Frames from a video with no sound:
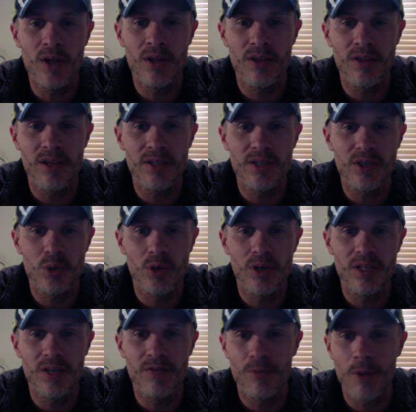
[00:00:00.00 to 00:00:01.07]
of the things I sort of
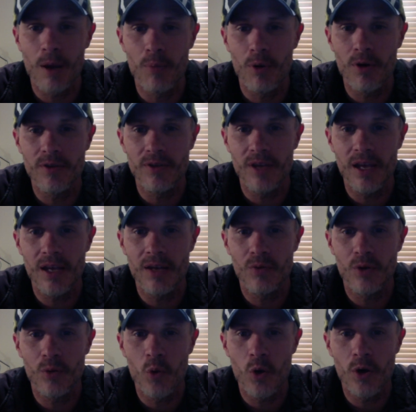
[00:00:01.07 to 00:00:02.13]
did for my birthday and
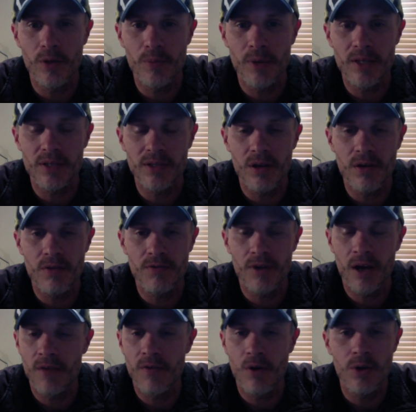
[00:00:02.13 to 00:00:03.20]
rewarded myself.
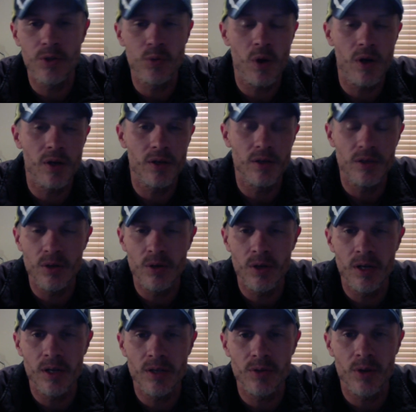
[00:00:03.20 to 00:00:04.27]
I've always wanted to do
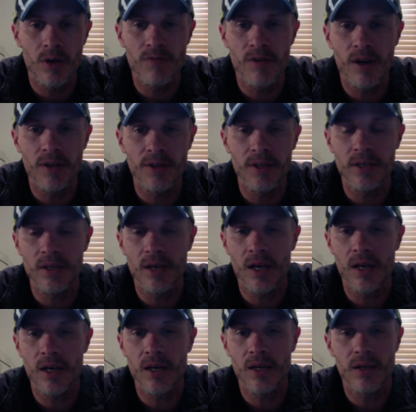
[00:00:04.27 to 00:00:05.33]
it, so I finally
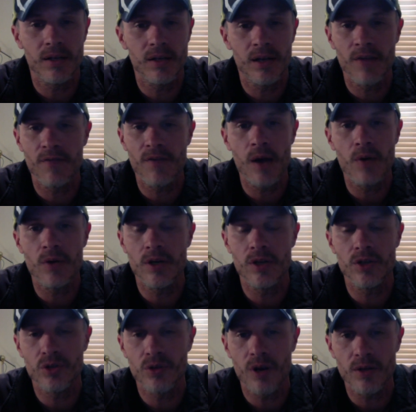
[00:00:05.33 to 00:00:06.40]
I found an
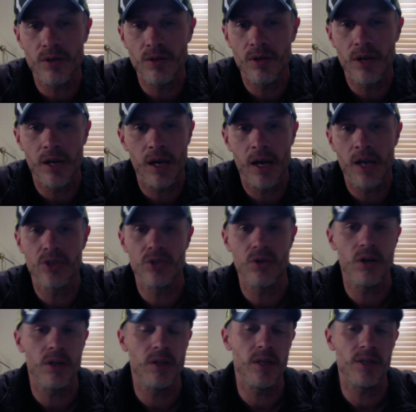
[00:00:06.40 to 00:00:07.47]
instructor, and I
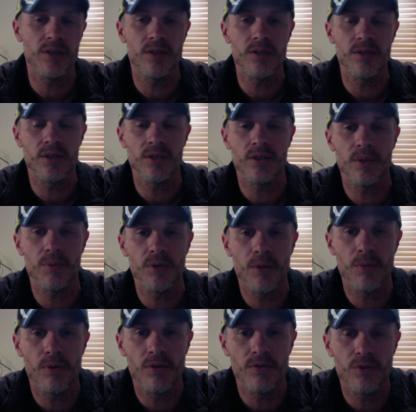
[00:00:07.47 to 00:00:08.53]
started lessons in
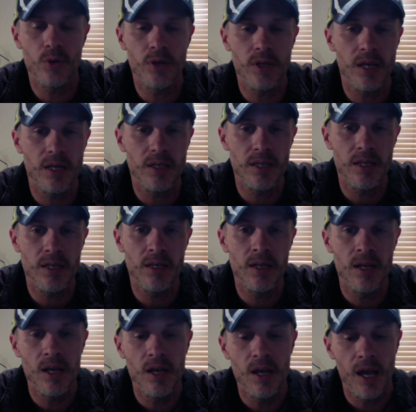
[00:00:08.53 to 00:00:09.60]
September of 2018.
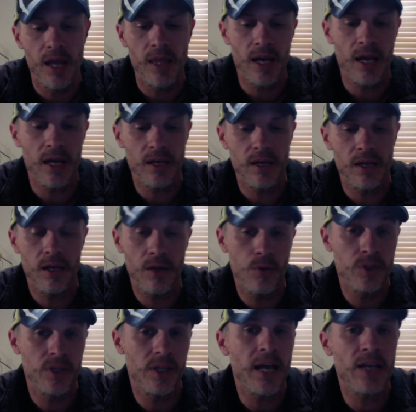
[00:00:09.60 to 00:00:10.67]
And that it
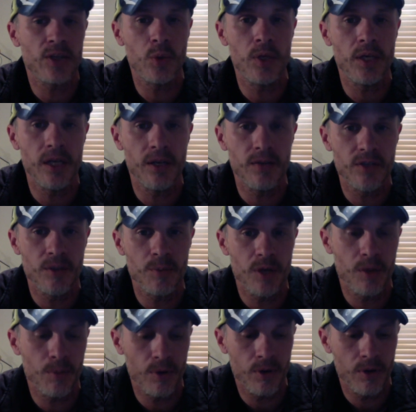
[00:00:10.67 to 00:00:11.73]
was the last weekend of
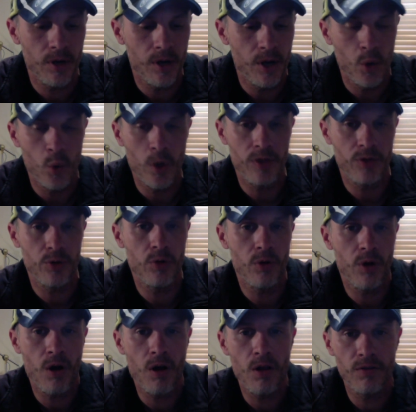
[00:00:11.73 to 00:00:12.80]
September, went through
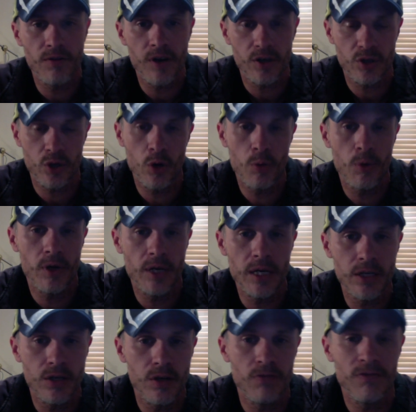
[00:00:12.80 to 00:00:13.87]
all of October and
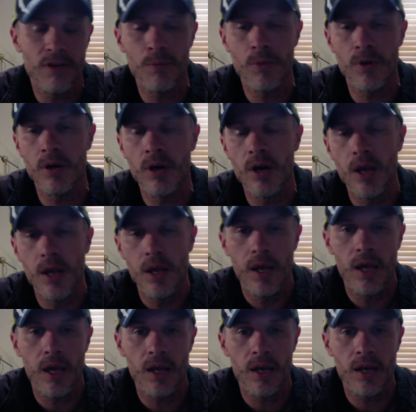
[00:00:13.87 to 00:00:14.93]
into November,
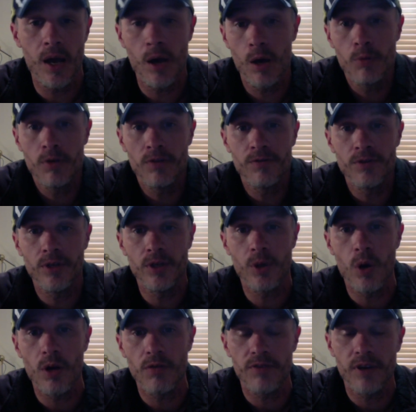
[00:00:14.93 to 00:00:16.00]
and now I'm a fully
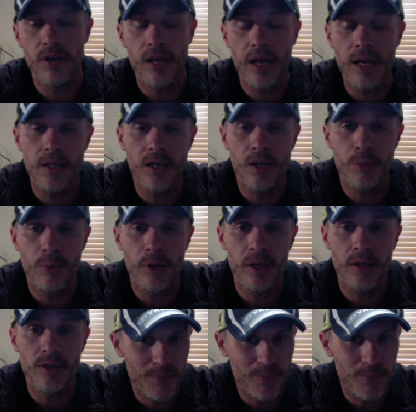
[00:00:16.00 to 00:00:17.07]
qualified hang glider
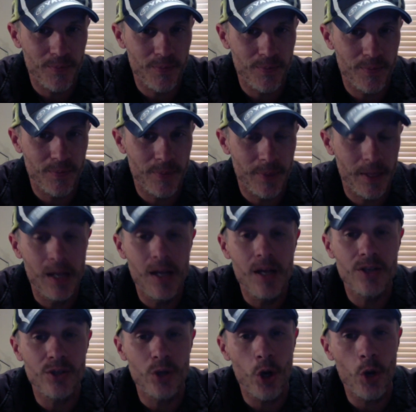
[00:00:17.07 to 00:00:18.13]
pilot.
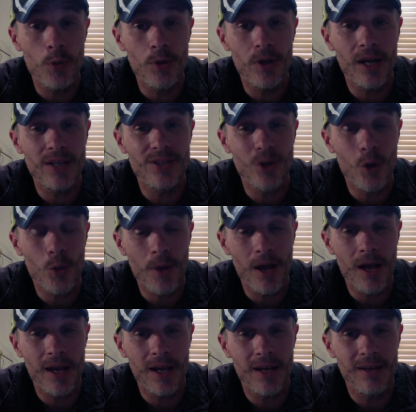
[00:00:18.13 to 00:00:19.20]
So I hope you guys don't
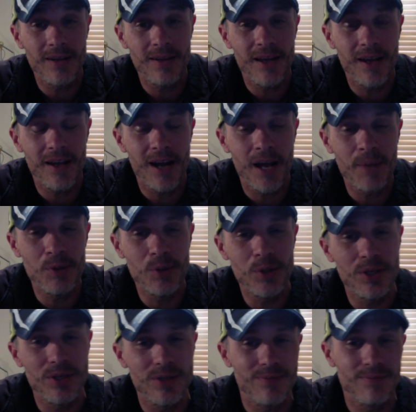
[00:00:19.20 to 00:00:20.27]
mind that I'm going
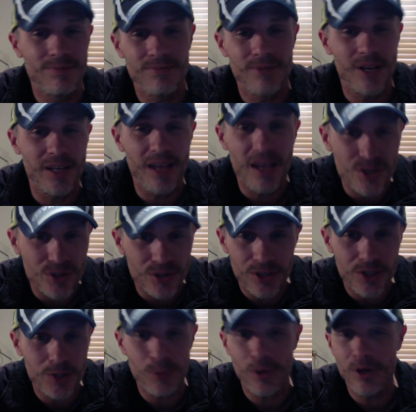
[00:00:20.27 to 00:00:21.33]
to occasionally
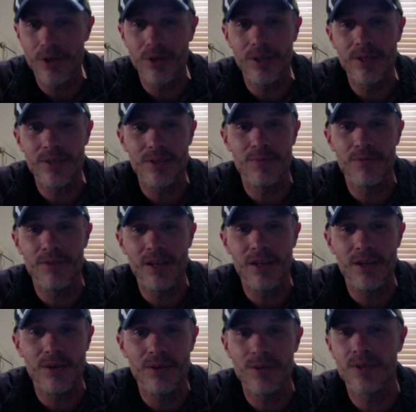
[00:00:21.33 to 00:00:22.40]
sprinkle in some
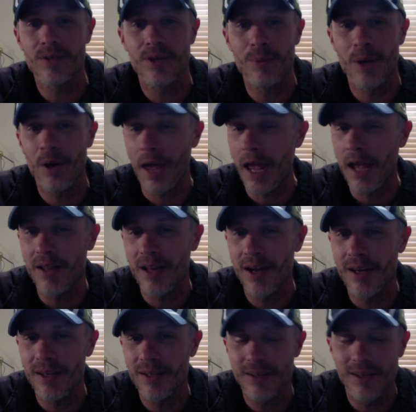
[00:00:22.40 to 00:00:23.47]
videos about hang
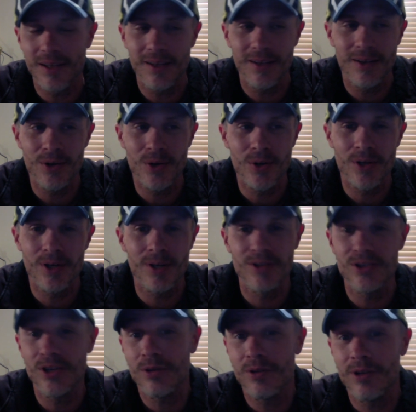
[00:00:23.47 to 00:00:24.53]
gliding or
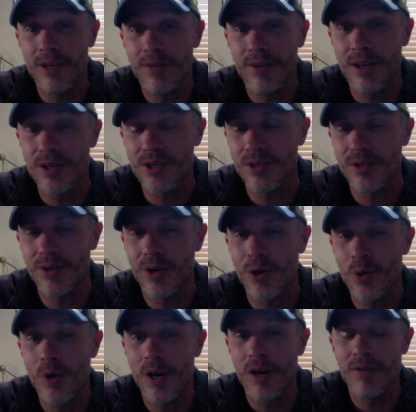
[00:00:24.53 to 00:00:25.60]
general aviation or
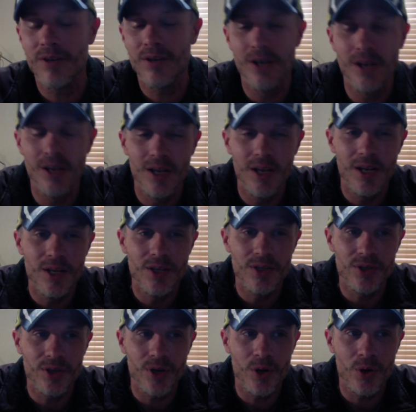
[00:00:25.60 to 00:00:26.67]
whatever.
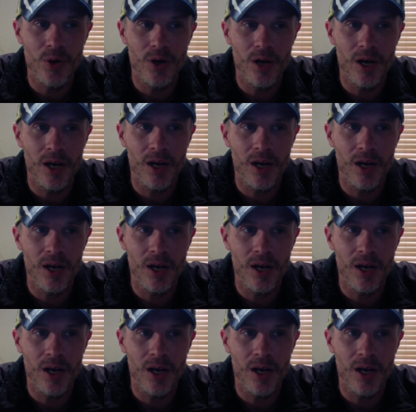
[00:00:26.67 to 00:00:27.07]
So,